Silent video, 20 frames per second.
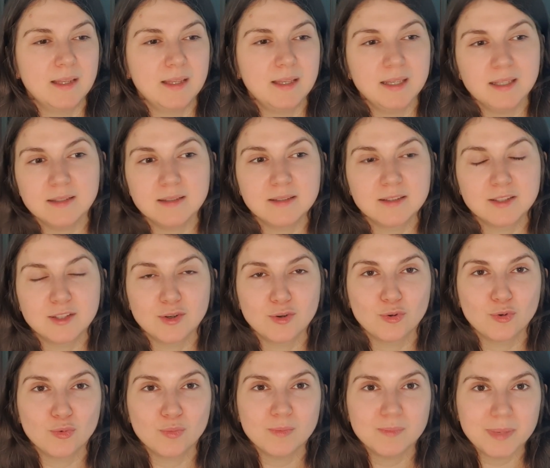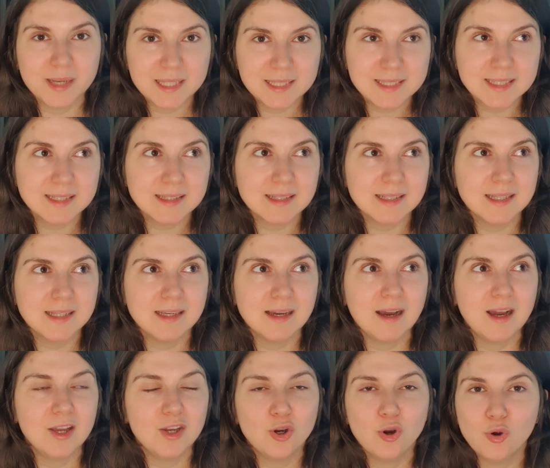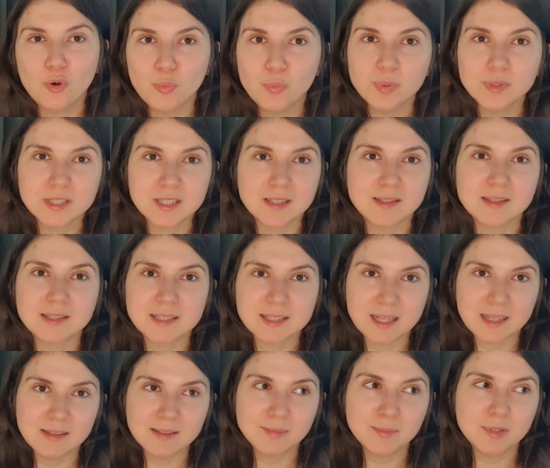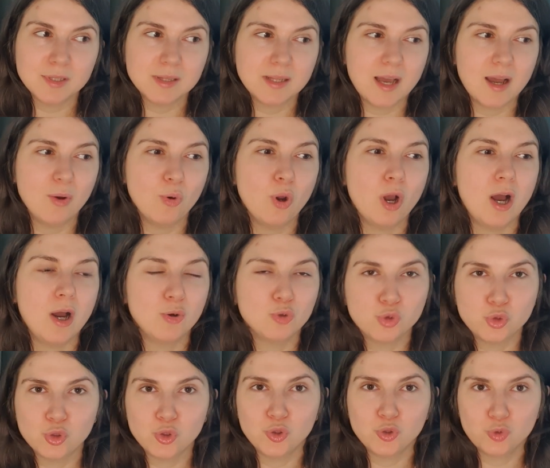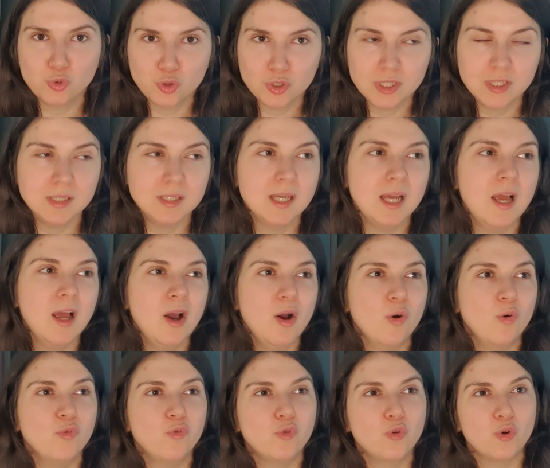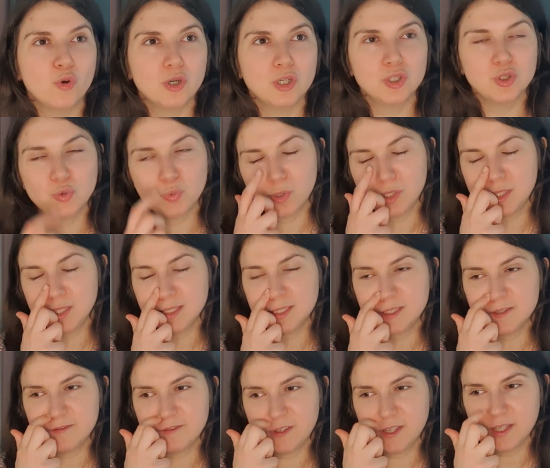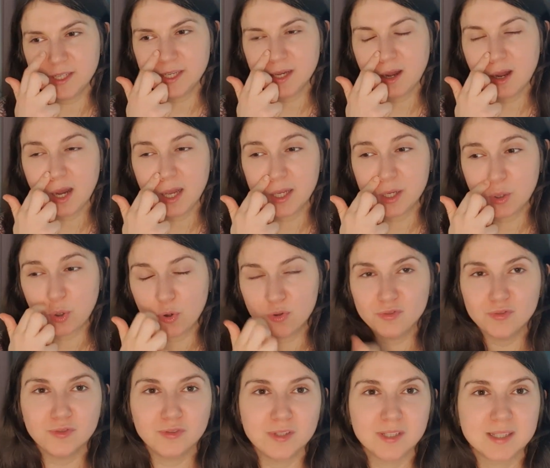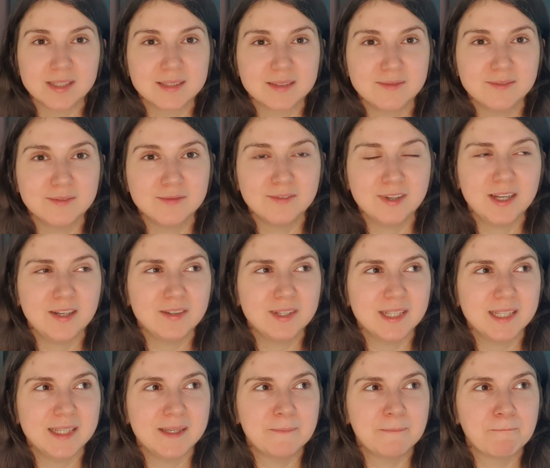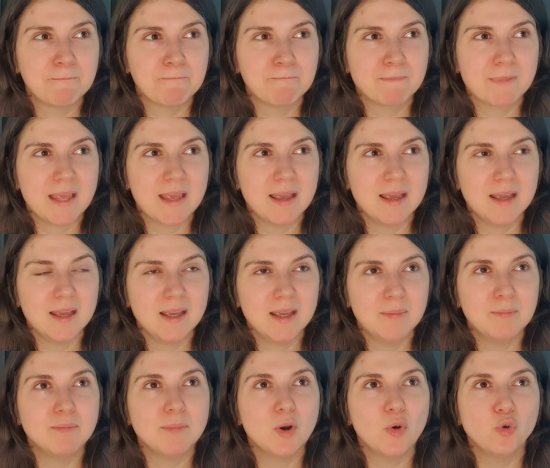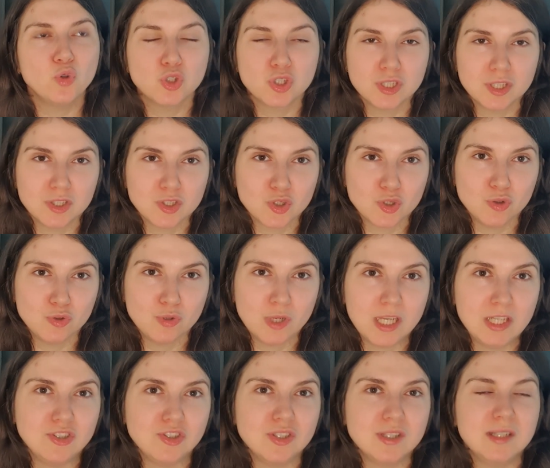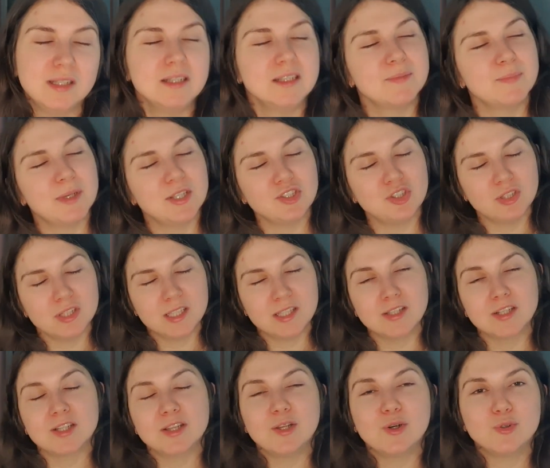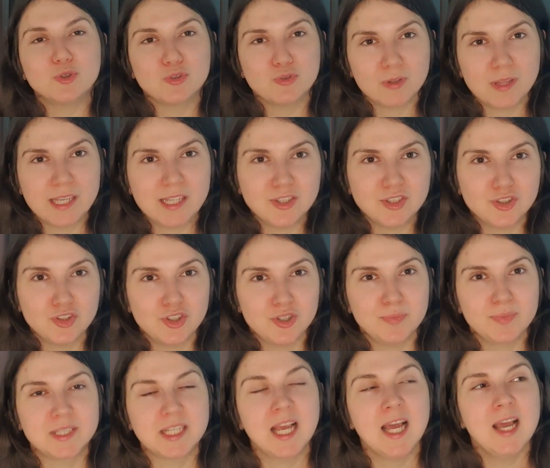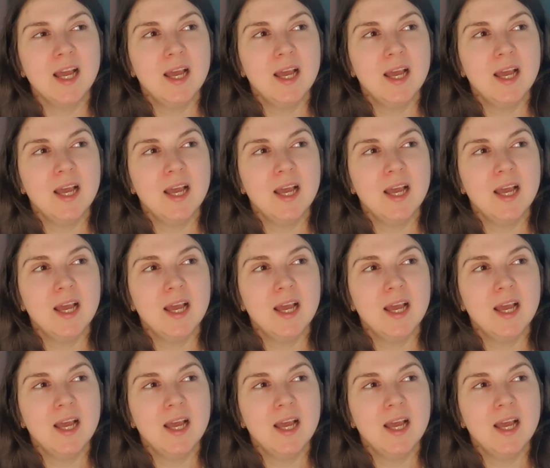Yes, so basically, I hope it's understandable now how to use it. Of course, when it's very high conflict and very emotional situation, and especially in close relationships,